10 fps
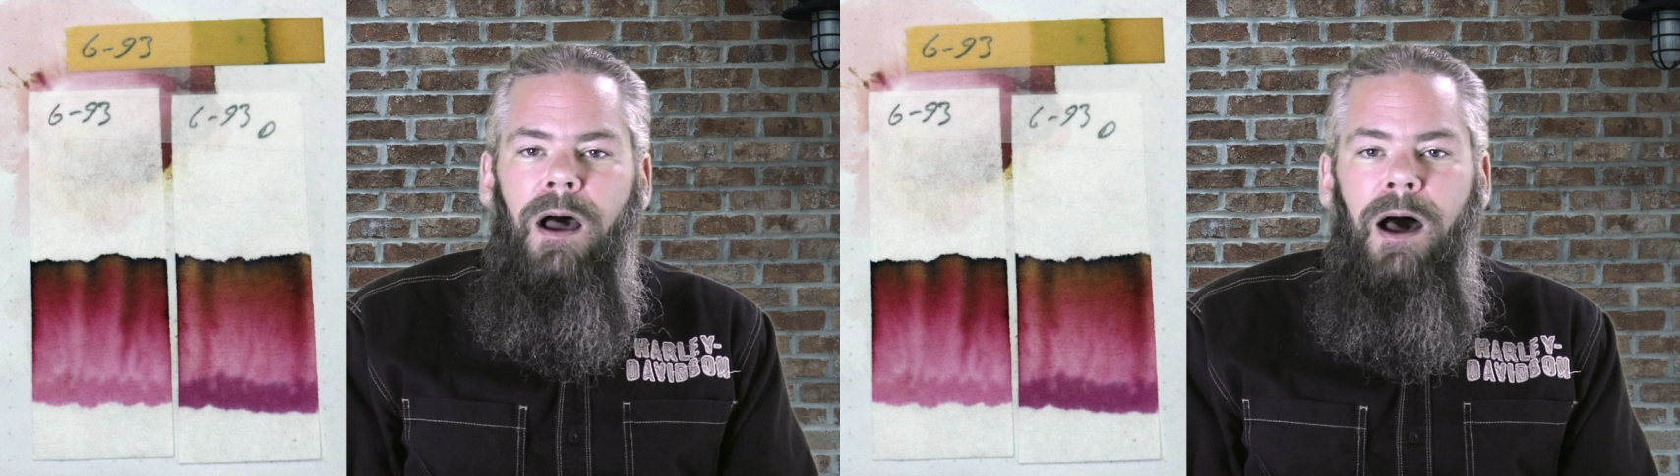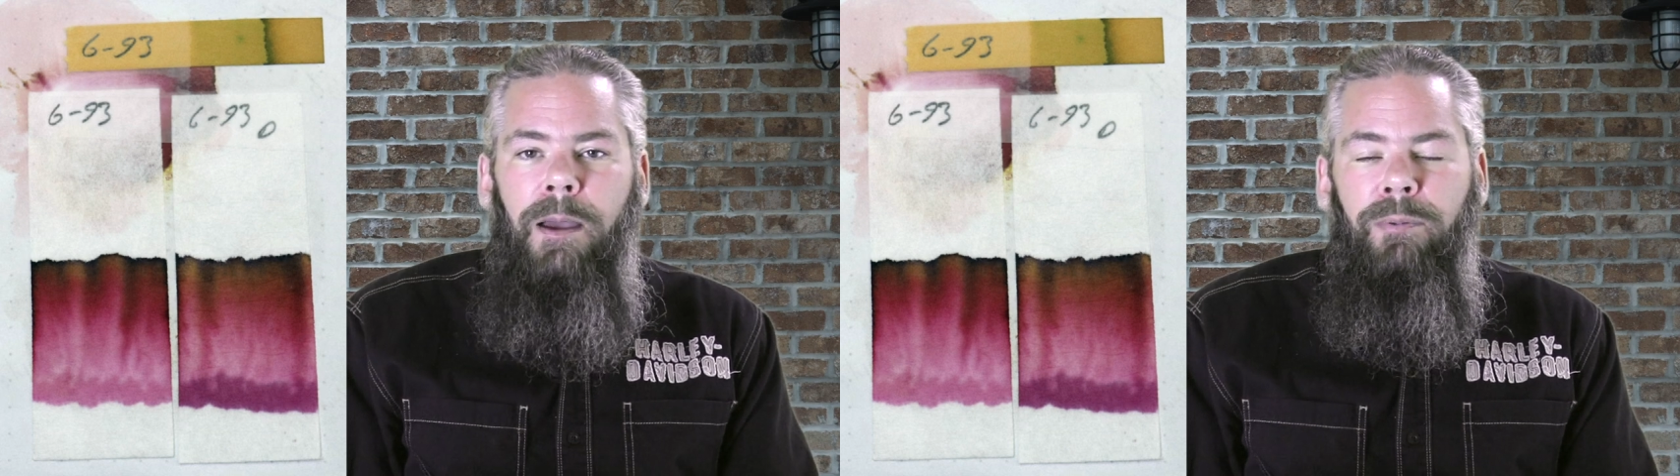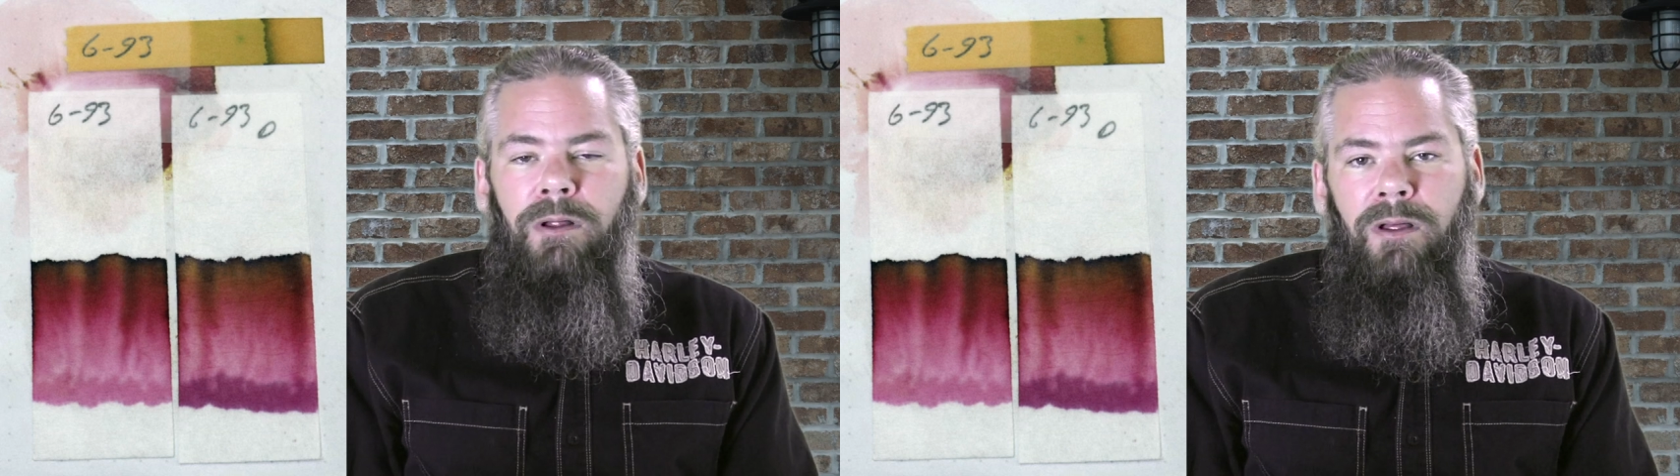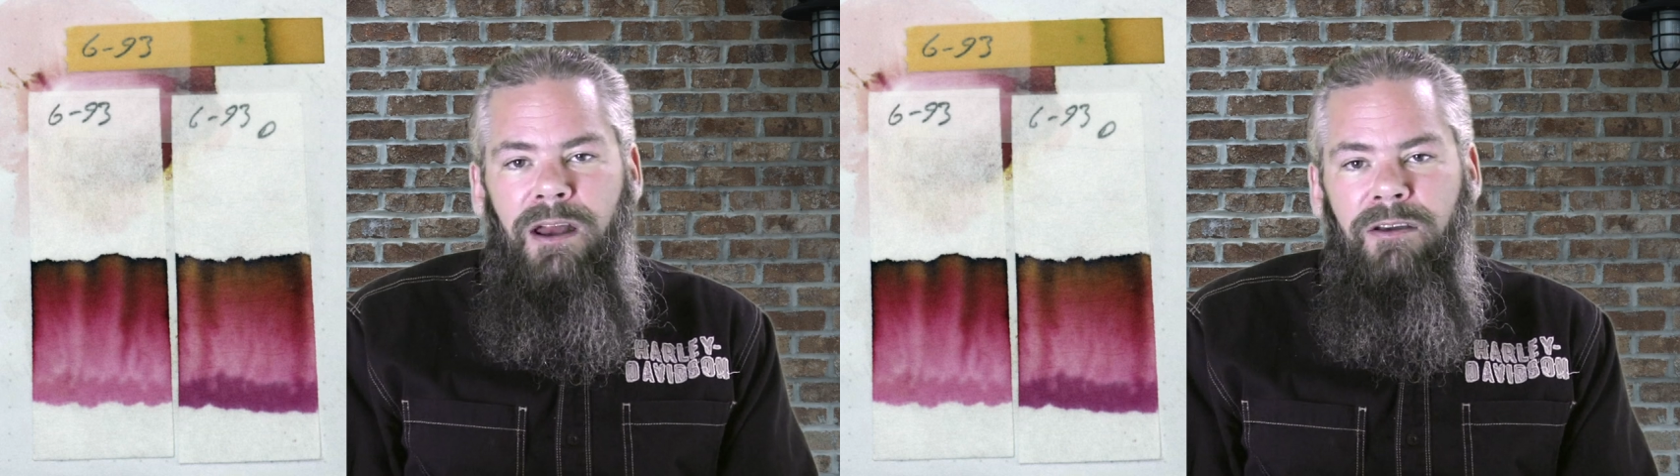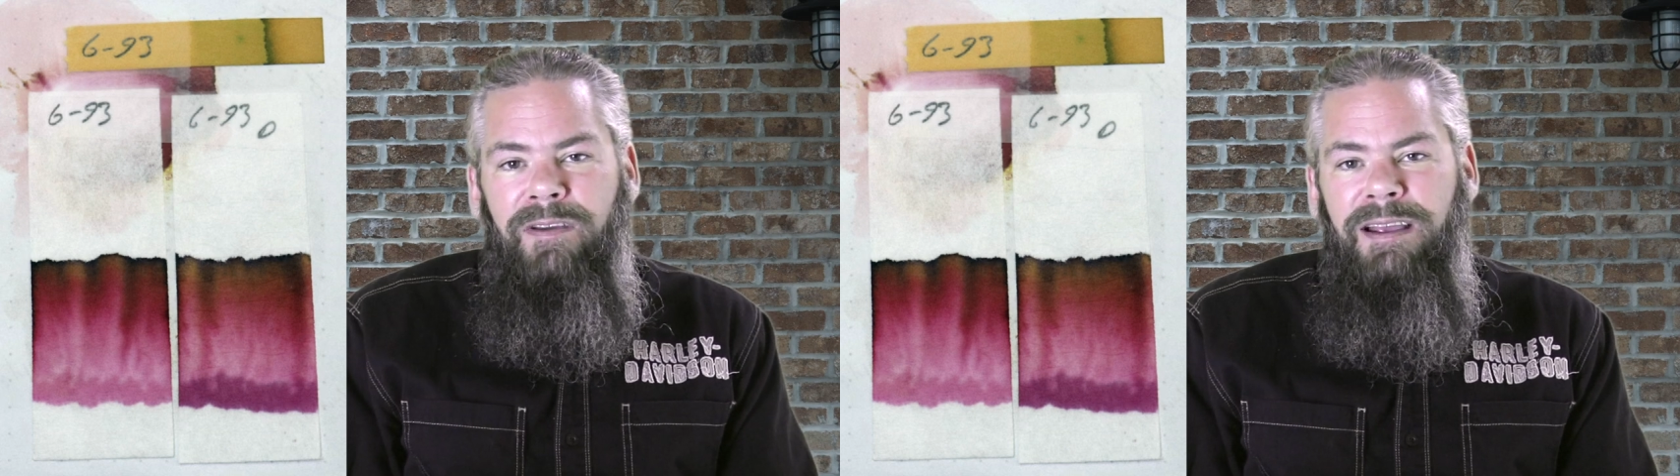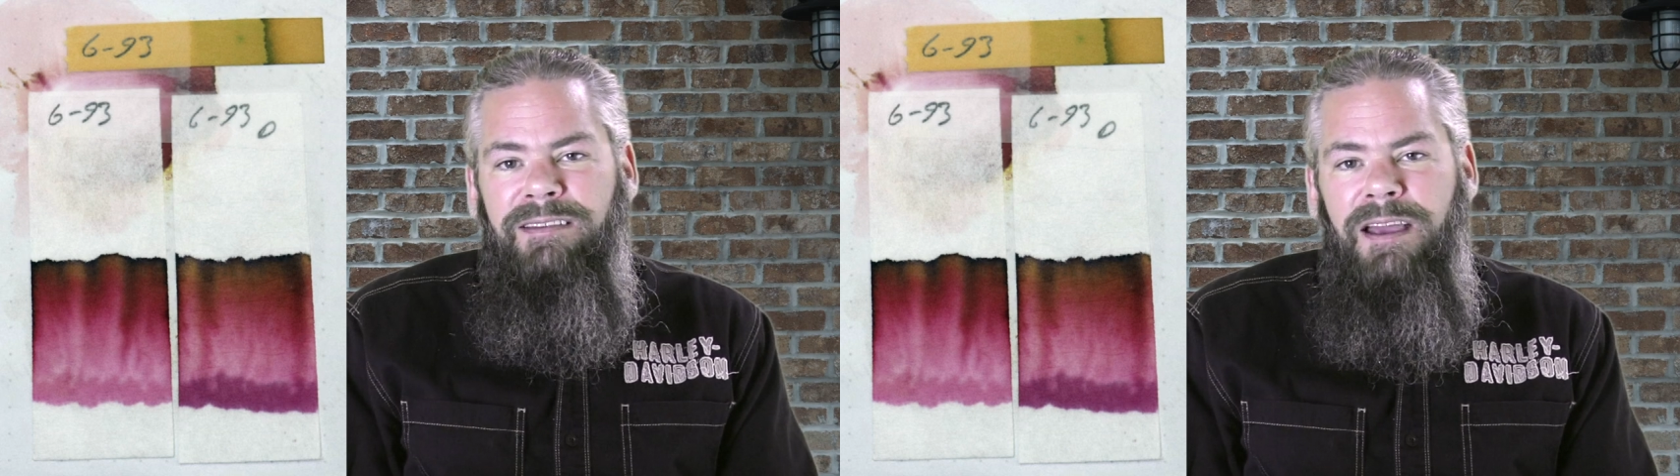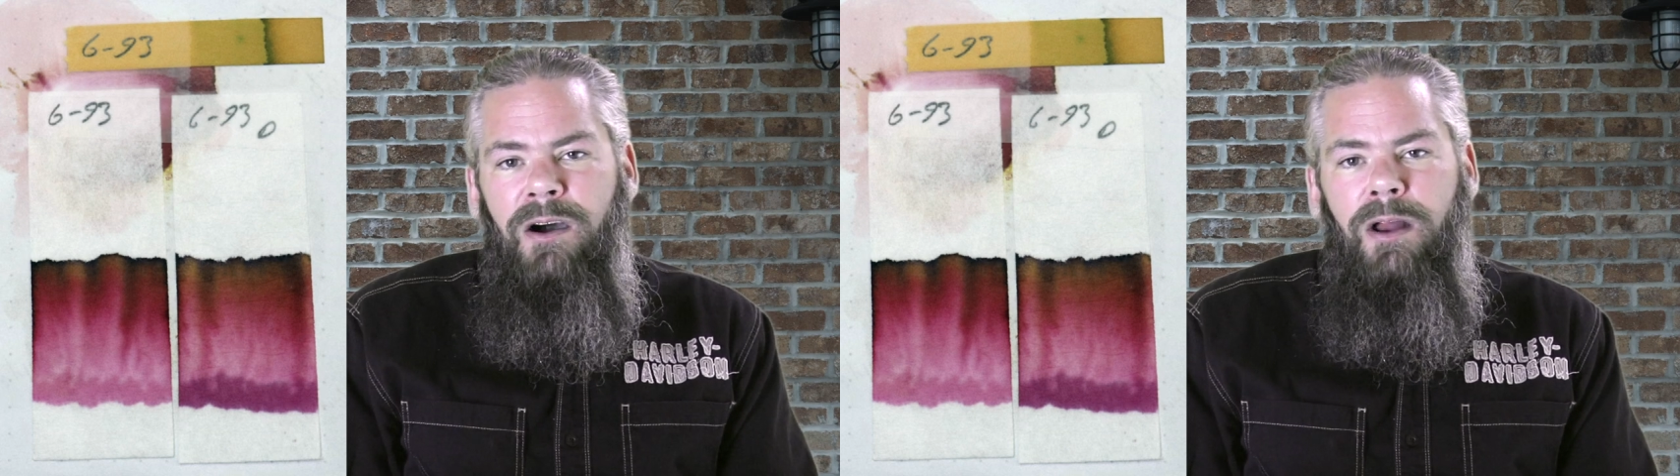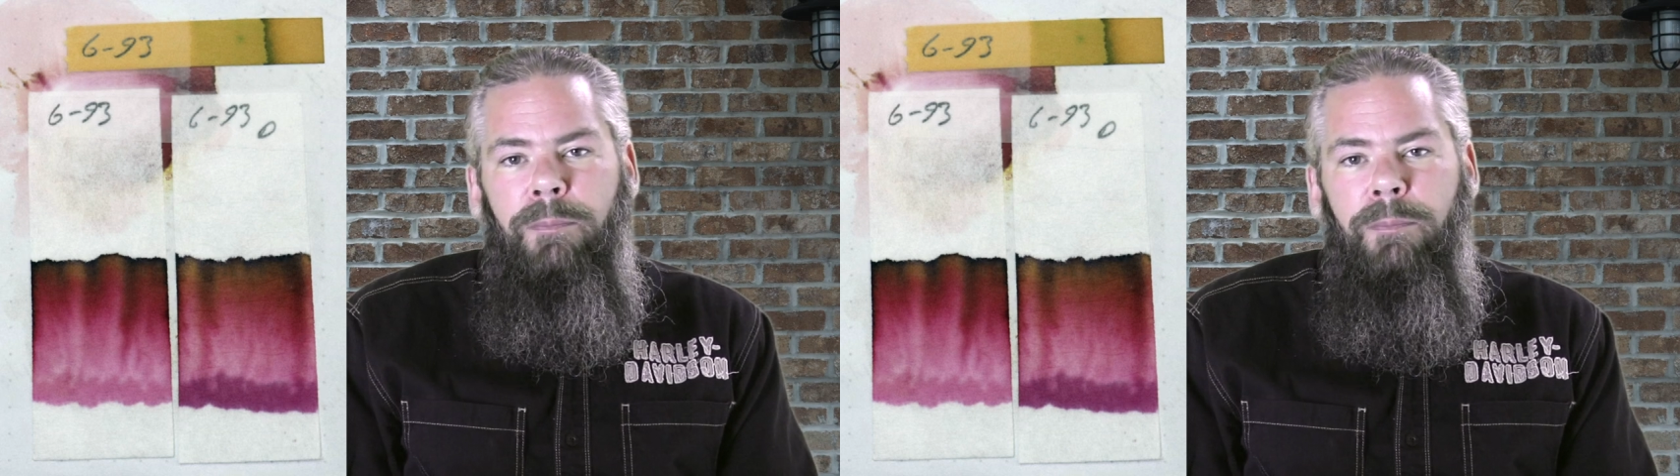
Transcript: I put a line of ink down,